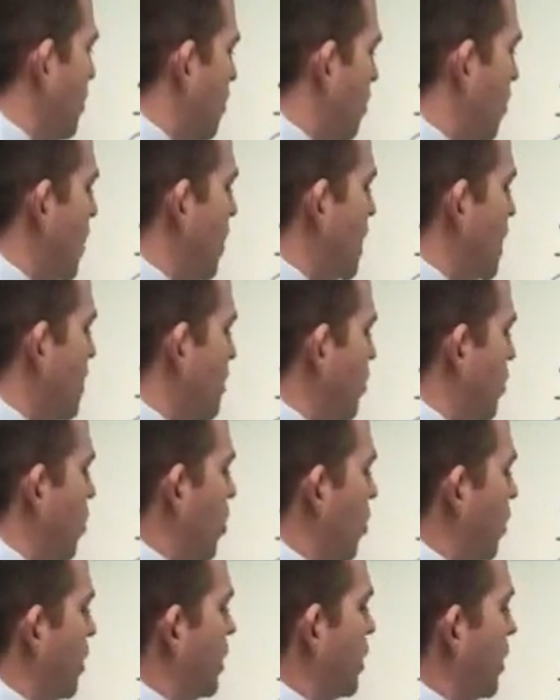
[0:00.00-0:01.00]
money
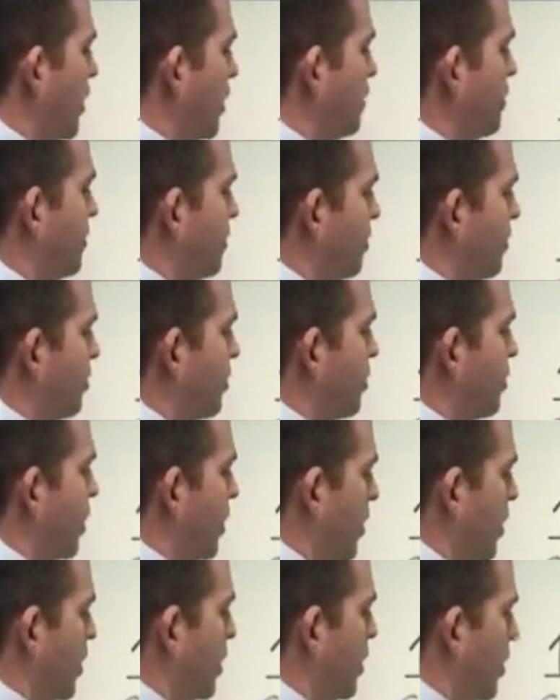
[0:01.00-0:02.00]
market,
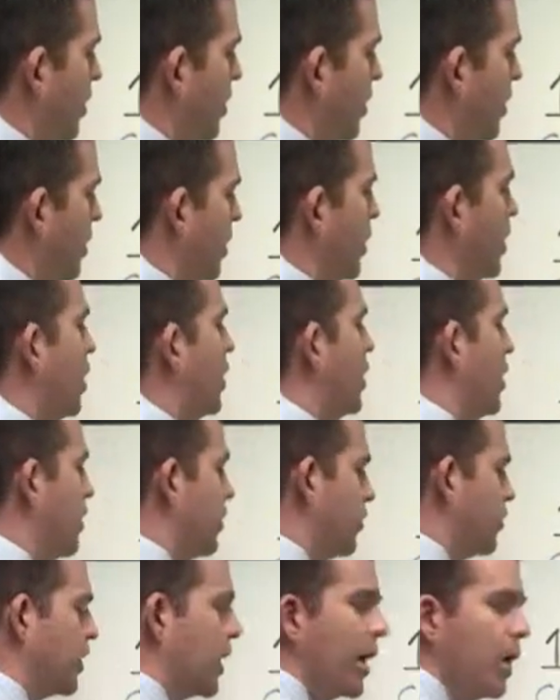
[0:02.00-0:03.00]

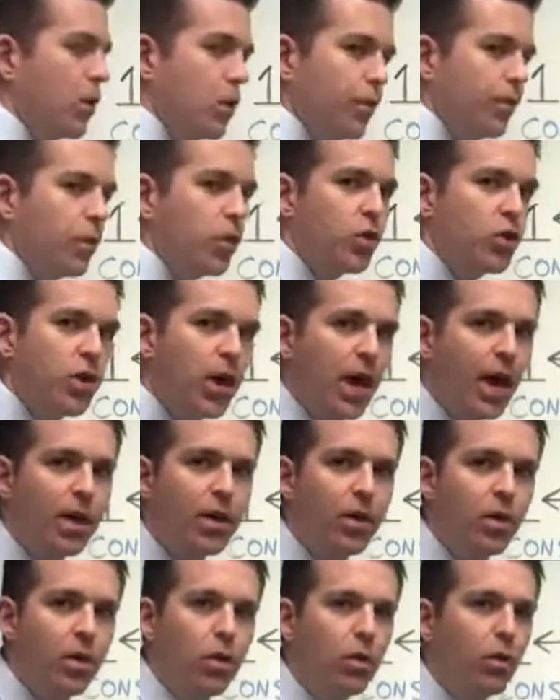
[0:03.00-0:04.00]
scared of your
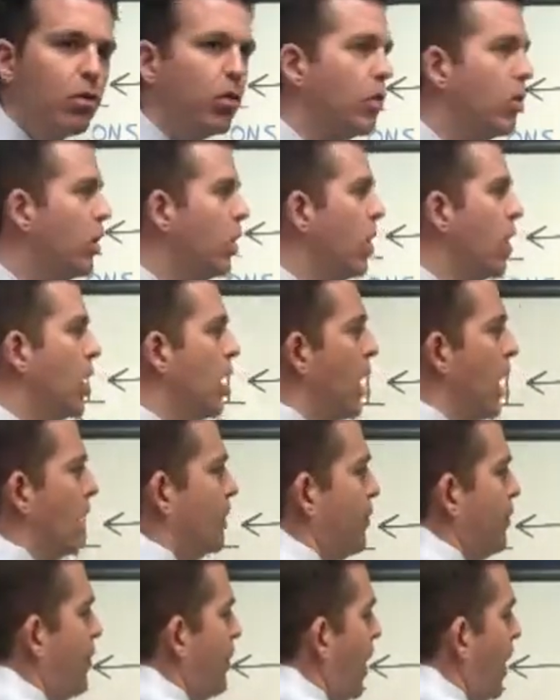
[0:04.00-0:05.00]
shadow,
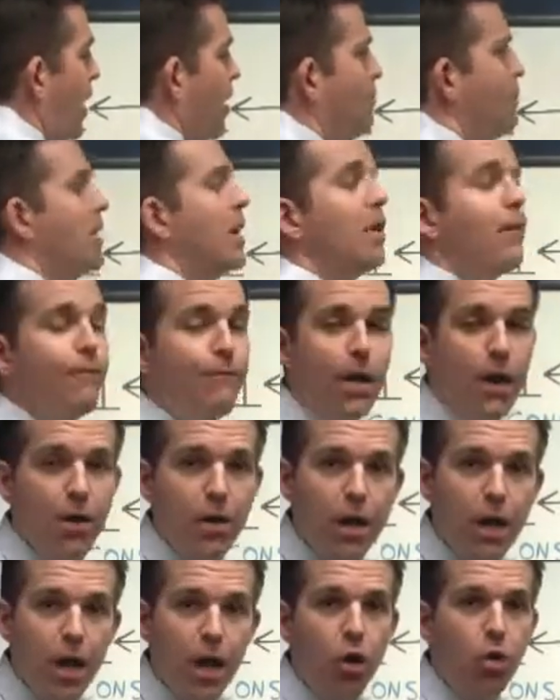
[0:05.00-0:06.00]
and 5 being
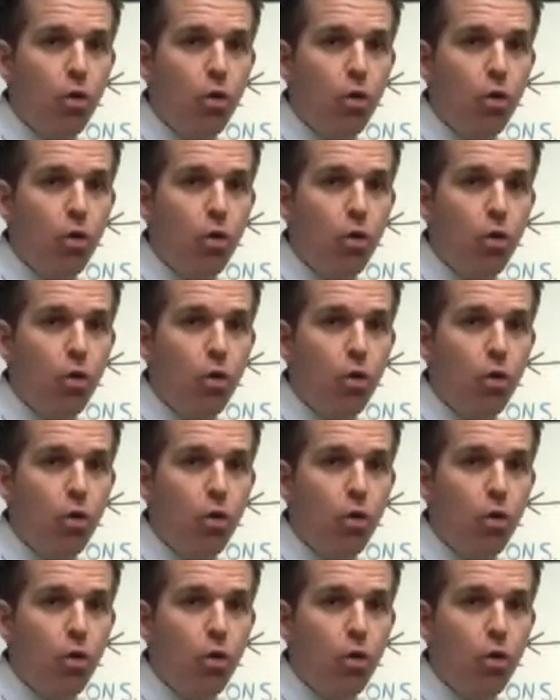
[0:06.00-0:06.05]
very